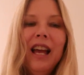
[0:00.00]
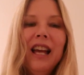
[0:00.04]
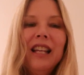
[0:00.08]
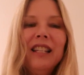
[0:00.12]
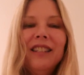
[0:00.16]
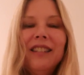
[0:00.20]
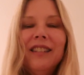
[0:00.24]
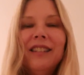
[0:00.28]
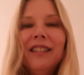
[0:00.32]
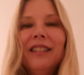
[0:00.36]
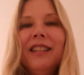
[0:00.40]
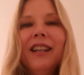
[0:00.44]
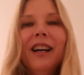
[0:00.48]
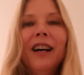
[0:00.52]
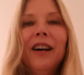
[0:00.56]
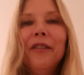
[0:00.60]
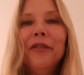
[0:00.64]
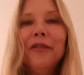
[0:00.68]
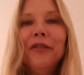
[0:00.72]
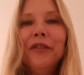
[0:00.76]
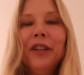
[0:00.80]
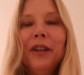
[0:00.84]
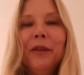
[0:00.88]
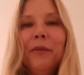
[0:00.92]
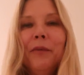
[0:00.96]

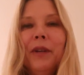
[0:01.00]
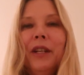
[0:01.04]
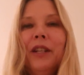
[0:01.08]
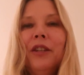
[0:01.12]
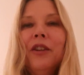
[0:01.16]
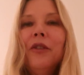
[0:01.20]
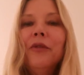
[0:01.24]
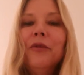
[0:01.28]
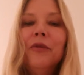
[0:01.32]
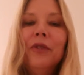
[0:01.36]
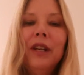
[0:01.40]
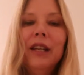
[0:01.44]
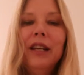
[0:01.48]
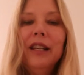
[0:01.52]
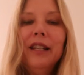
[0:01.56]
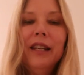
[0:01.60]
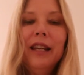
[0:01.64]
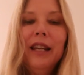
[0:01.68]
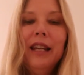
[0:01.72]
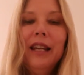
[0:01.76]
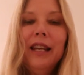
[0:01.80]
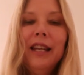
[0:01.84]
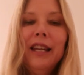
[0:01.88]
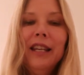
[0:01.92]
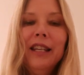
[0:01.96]
stuff that we don't really
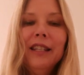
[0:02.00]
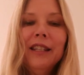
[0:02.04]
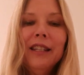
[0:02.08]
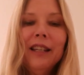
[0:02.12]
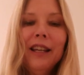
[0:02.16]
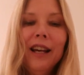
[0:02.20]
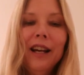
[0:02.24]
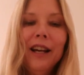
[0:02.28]
need.